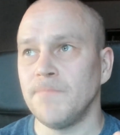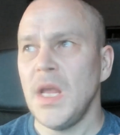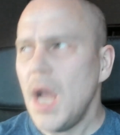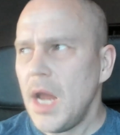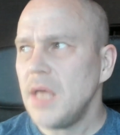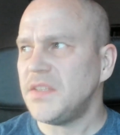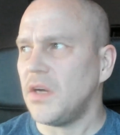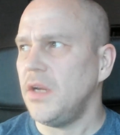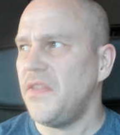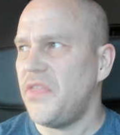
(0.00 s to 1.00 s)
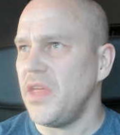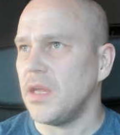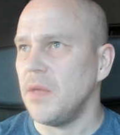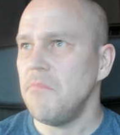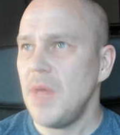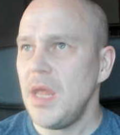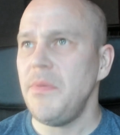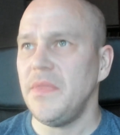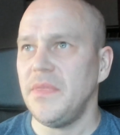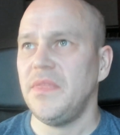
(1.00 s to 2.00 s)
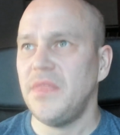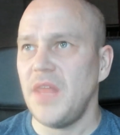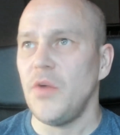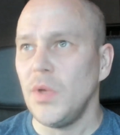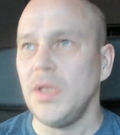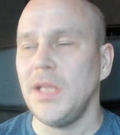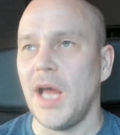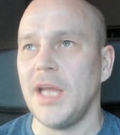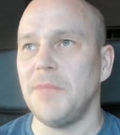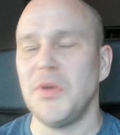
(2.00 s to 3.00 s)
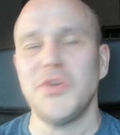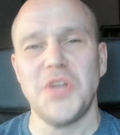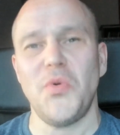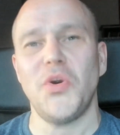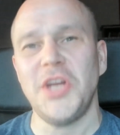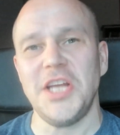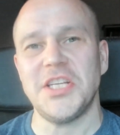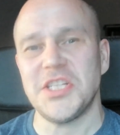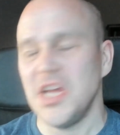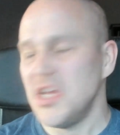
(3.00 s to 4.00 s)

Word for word: And I started to think, maybe they really like it because they were kids.